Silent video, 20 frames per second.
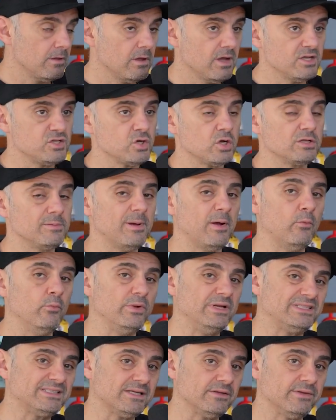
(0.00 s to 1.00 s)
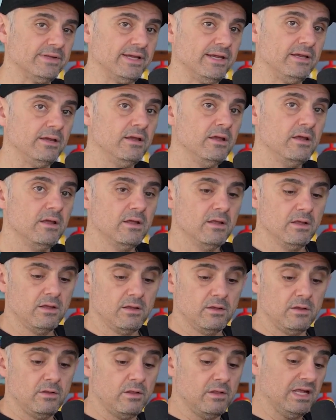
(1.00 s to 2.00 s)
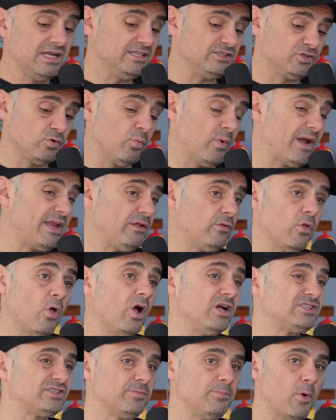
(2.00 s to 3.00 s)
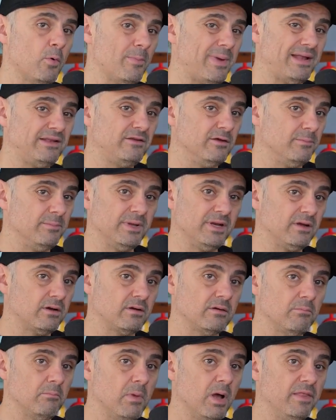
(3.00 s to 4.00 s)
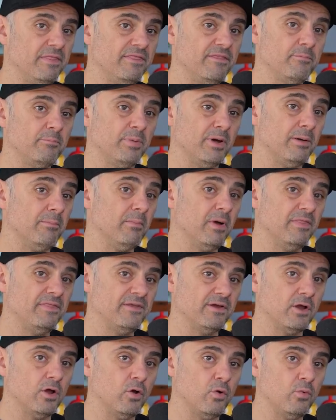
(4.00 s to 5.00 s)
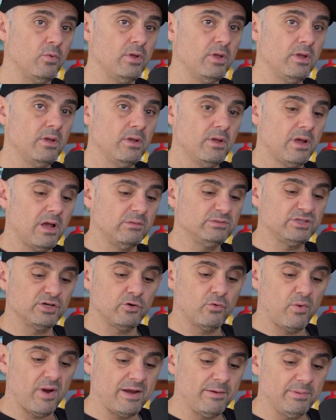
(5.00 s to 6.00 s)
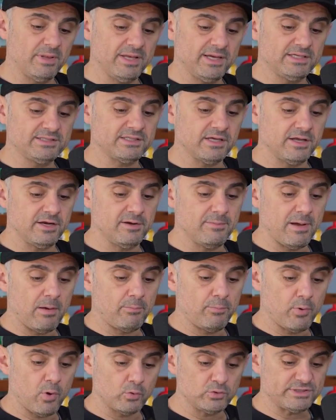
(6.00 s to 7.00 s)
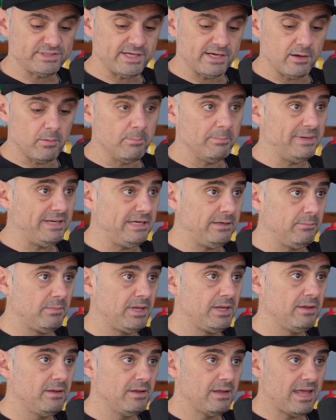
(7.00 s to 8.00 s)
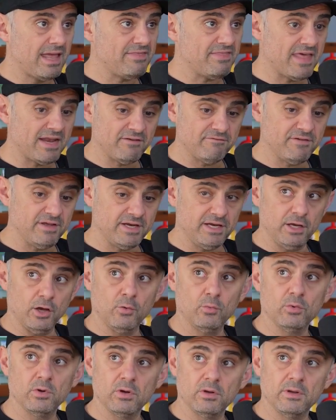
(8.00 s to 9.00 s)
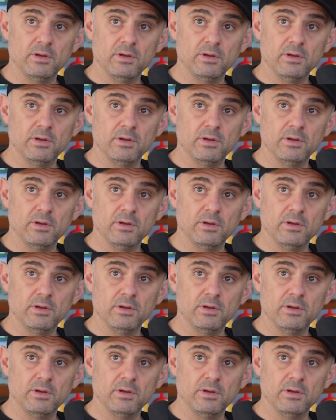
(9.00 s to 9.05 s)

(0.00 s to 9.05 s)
I talked about recently, and it's already lost momentum in a month, but a month ago, I was incredibly excited about posting a meme and then a video